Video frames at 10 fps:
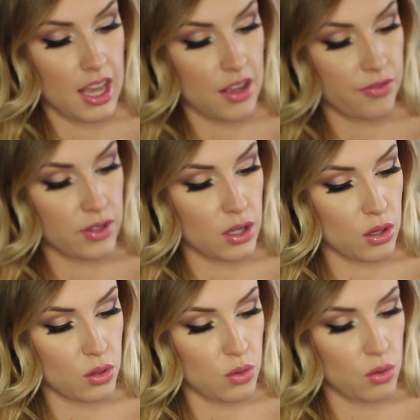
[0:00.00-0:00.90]
if
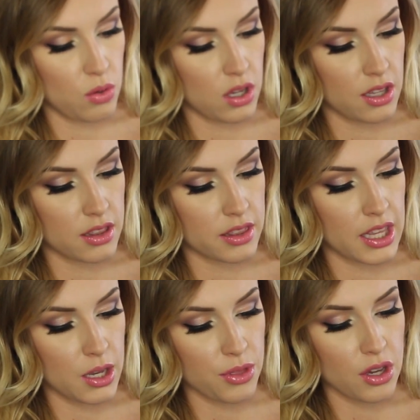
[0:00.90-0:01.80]
you
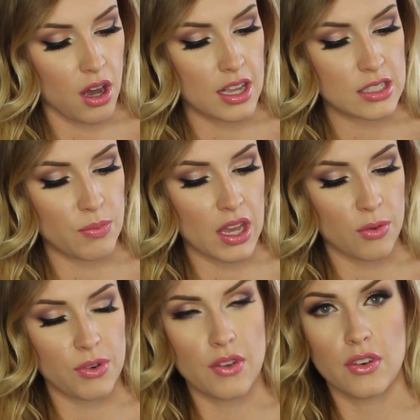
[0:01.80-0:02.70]
think of the cost of
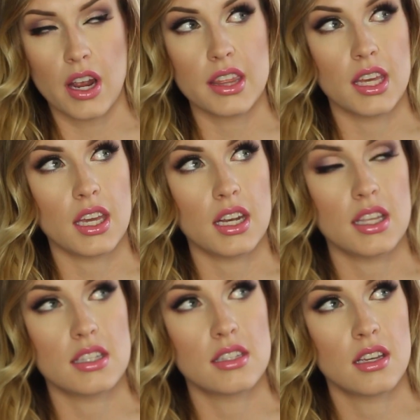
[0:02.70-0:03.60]
Makeup Forever, I think it
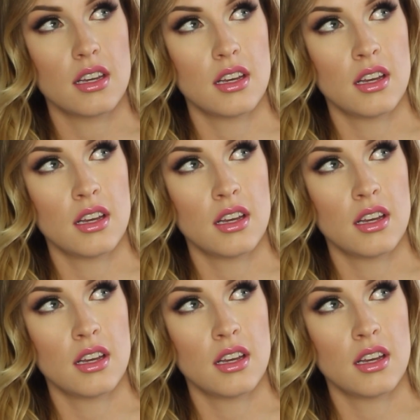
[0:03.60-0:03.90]
is,